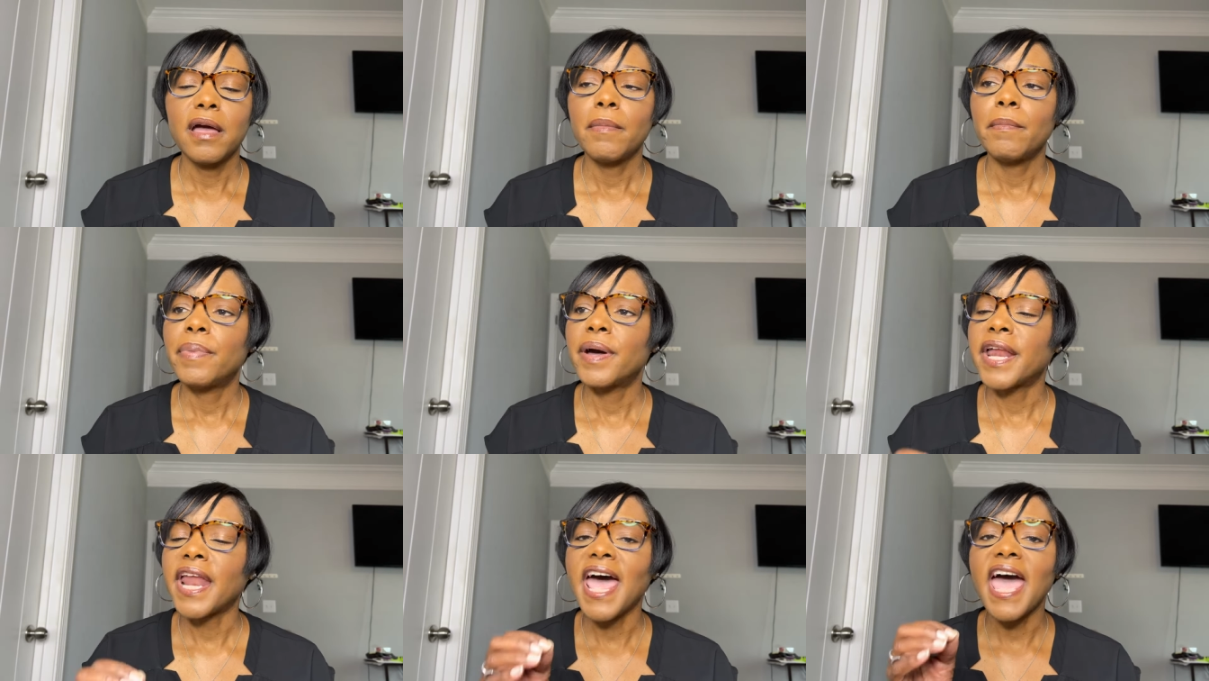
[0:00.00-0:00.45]

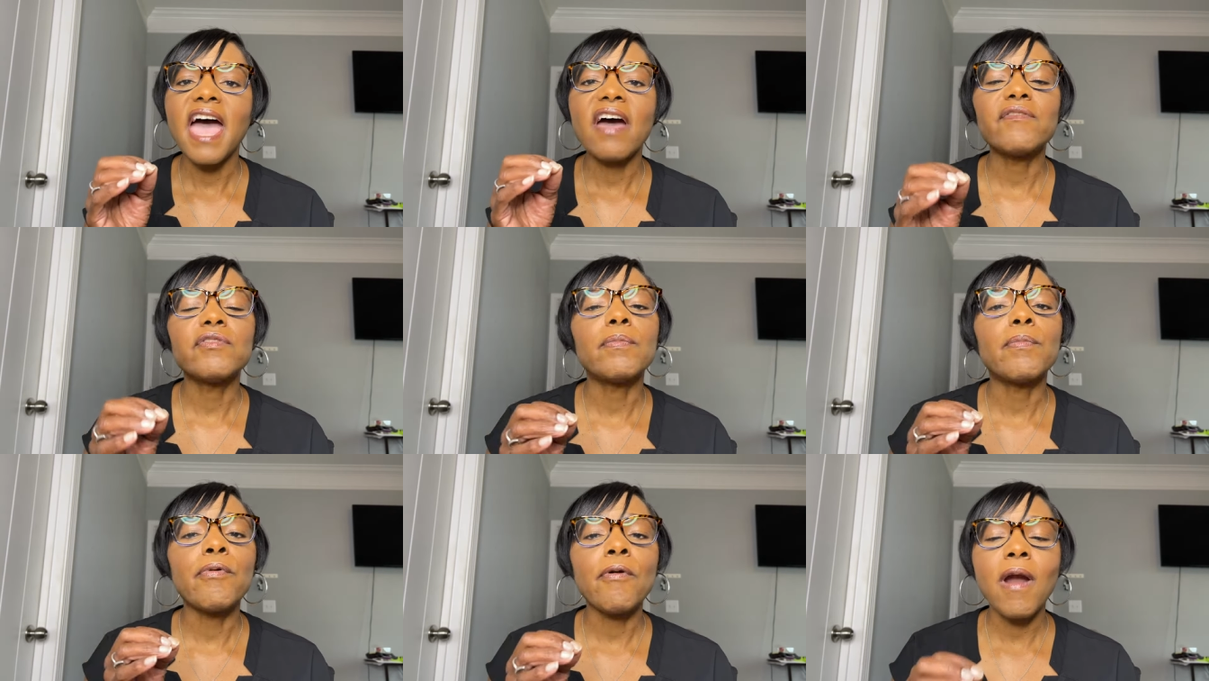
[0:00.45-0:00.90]
but I
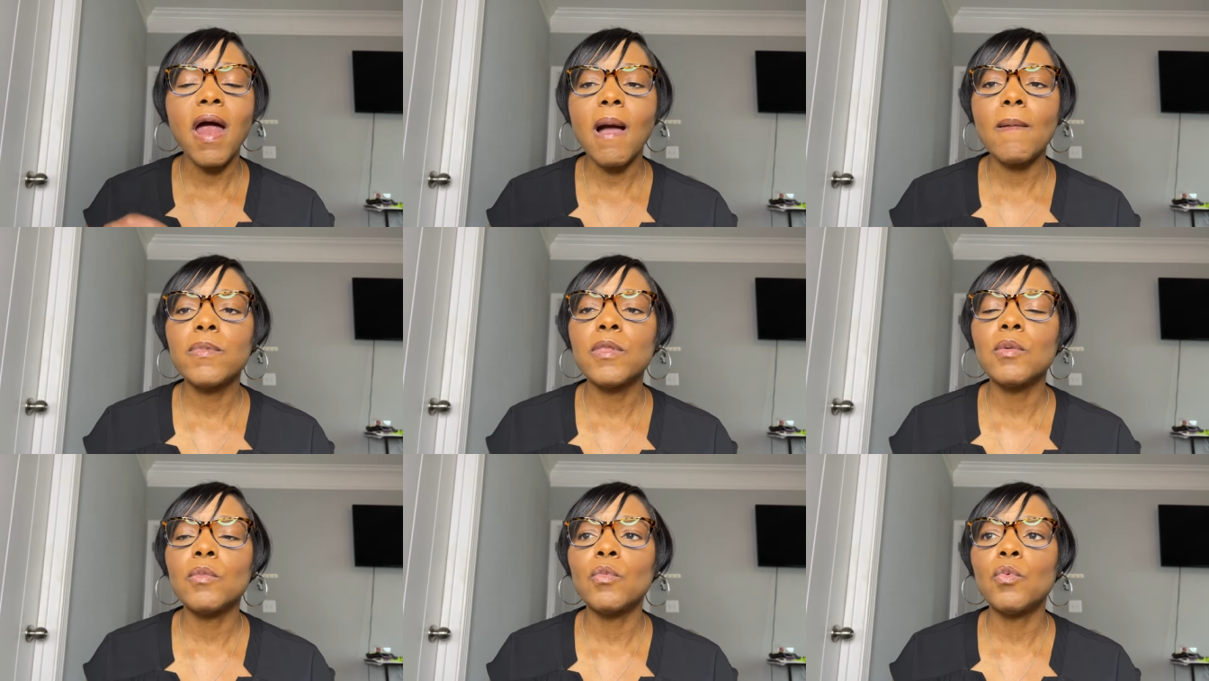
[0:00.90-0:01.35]
have a
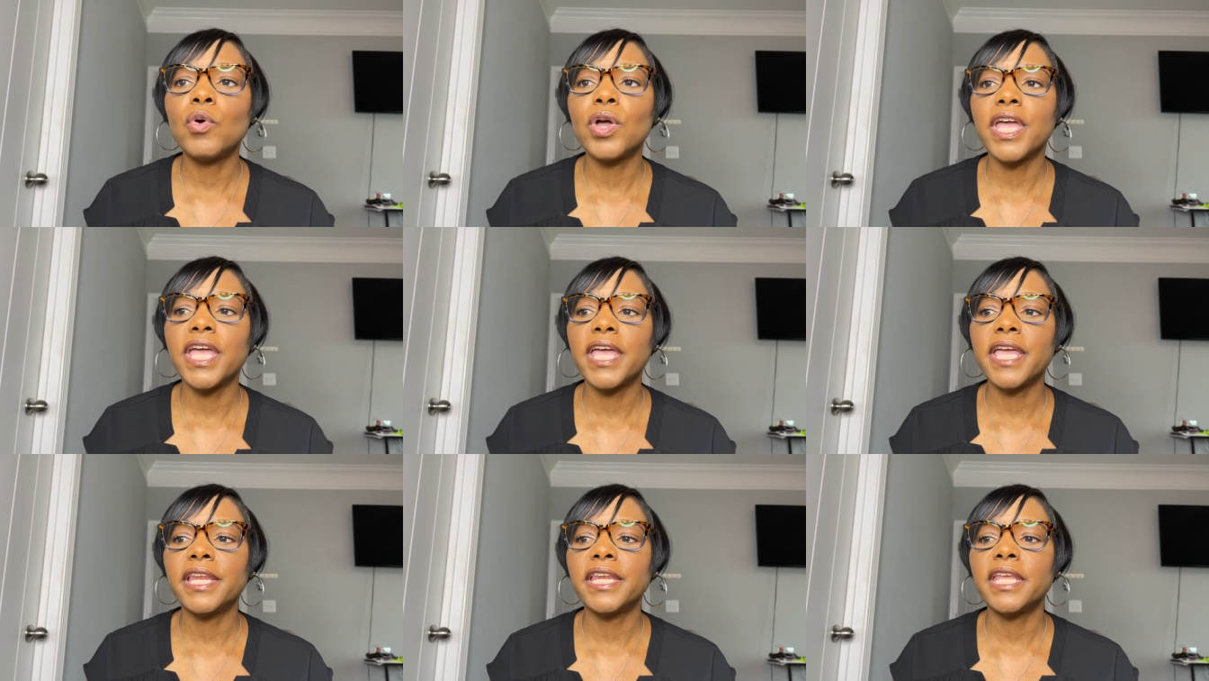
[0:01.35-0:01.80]
problem
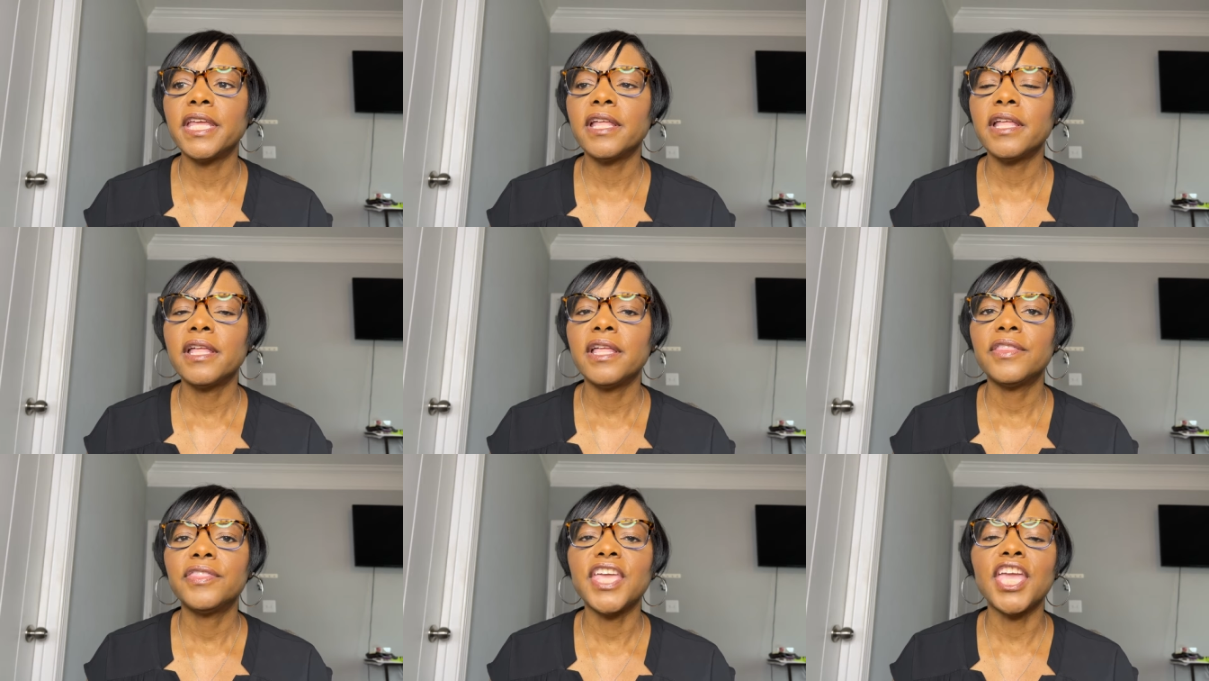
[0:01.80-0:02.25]
when
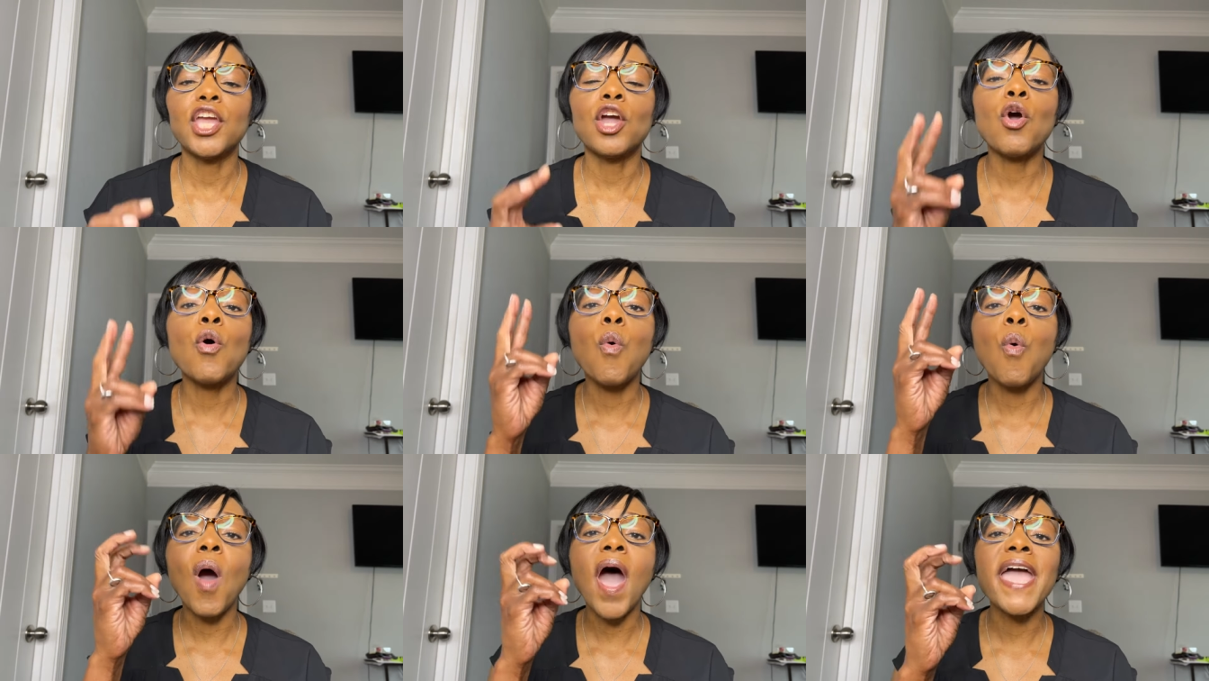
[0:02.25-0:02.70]
they
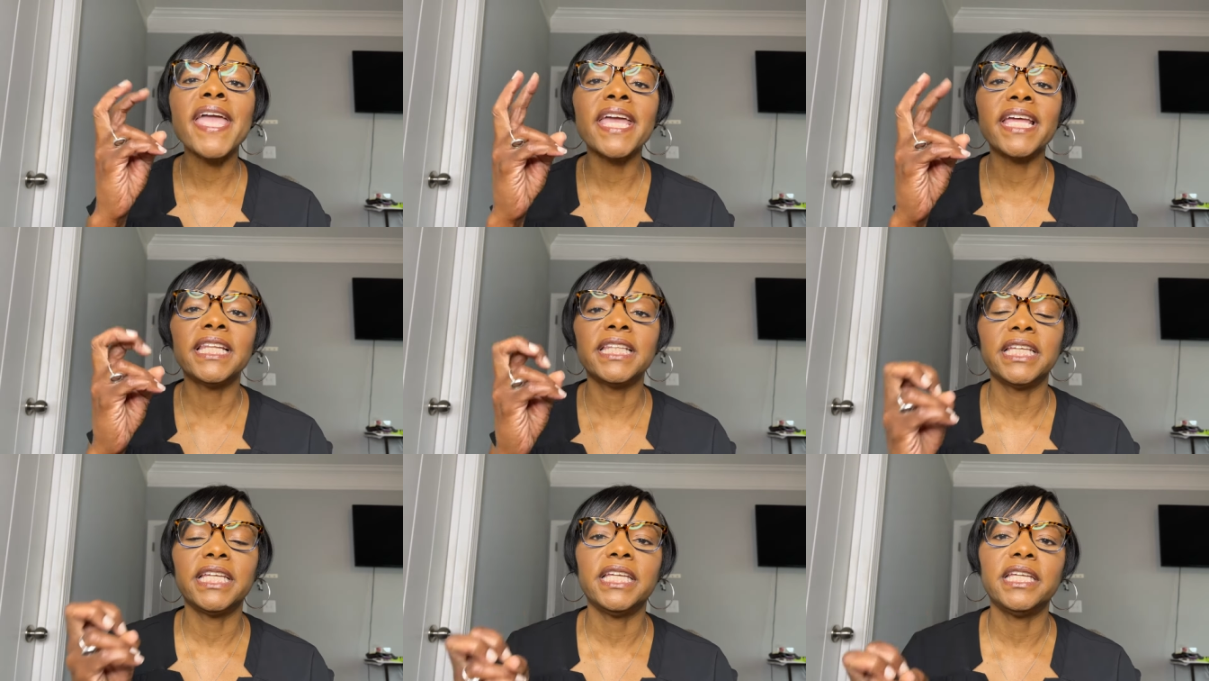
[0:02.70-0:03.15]

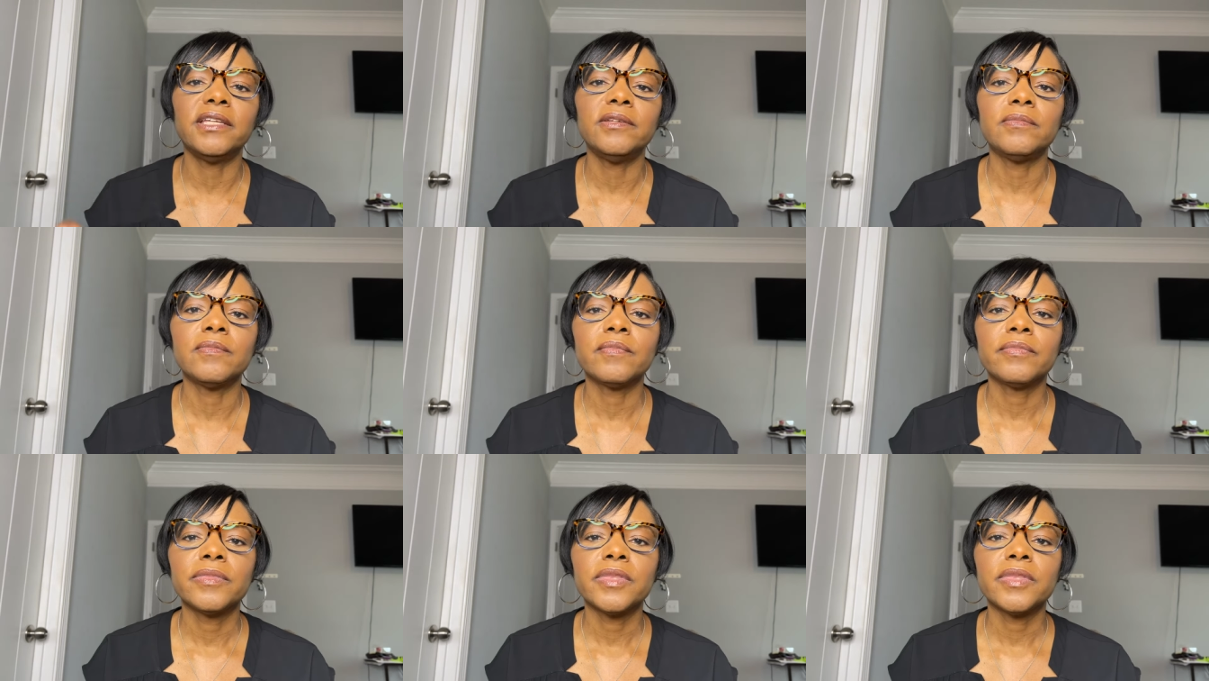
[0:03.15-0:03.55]
quietly